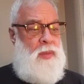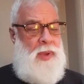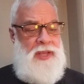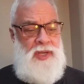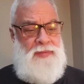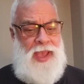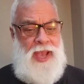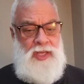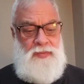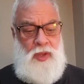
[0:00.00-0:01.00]
Positive
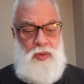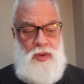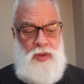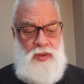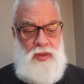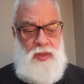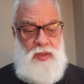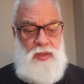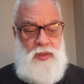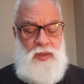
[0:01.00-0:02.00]
cash flow
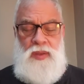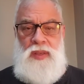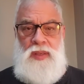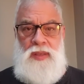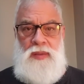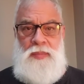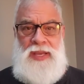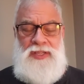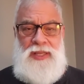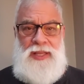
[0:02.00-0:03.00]

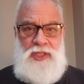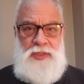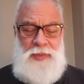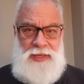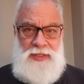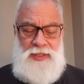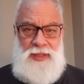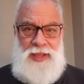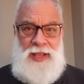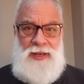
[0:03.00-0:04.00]
basically just means
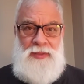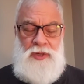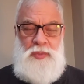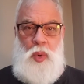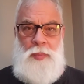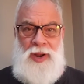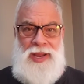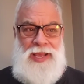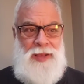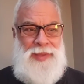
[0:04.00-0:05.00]
that there's more
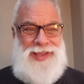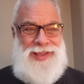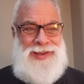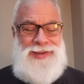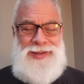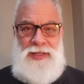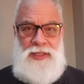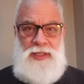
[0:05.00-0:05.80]
money coming in